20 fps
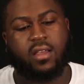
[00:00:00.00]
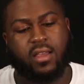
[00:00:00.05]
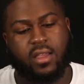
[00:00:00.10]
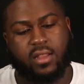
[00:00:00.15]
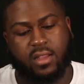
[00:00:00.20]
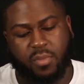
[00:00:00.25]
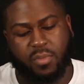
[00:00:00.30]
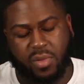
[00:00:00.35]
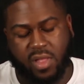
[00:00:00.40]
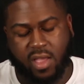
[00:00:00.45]

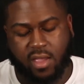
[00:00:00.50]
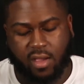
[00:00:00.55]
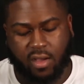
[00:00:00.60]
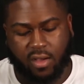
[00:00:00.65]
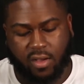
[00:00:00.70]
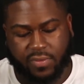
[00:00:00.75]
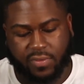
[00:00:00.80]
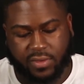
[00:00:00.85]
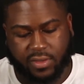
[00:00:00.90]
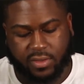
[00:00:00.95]
in the
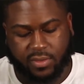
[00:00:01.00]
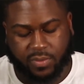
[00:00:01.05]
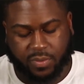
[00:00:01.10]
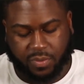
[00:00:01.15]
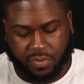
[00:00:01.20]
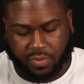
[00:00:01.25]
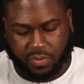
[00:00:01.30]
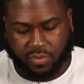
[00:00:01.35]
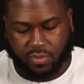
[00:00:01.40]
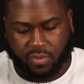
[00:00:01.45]
playoffs
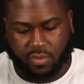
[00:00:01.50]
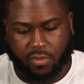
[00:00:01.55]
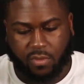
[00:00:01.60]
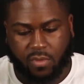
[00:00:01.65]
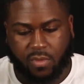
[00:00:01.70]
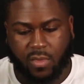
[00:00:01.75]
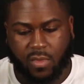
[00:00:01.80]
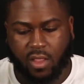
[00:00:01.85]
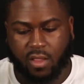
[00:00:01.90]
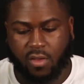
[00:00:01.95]

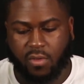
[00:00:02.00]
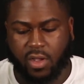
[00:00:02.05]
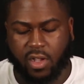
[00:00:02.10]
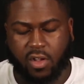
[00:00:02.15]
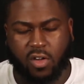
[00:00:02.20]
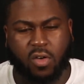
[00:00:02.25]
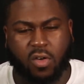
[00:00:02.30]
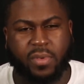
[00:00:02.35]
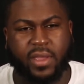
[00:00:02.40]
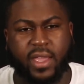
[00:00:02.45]
where
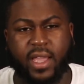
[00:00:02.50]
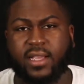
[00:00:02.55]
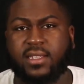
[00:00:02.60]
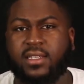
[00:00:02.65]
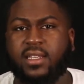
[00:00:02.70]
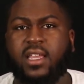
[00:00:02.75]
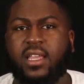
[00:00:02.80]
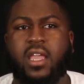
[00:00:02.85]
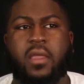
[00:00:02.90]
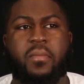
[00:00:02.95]
Kobe
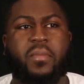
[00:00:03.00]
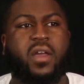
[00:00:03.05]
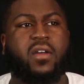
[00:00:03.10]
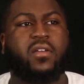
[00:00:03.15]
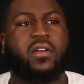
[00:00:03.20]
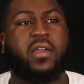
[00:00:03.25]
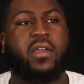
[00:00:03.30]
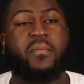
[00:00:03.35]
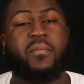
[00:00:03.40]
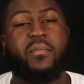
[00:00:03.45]
actually came
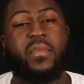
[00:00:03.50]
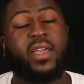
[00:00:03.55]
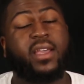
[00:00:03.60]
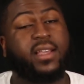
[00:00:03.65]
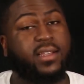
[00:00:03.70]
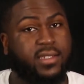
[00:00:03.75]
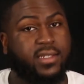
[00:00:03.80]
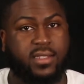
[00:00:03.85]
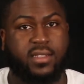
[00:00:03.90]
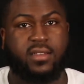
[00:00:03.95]
out and
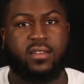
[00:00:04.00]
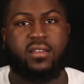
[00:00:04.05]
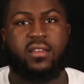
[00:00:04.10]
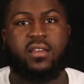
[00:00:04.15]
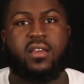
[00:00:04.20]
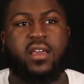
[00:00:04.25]
missed.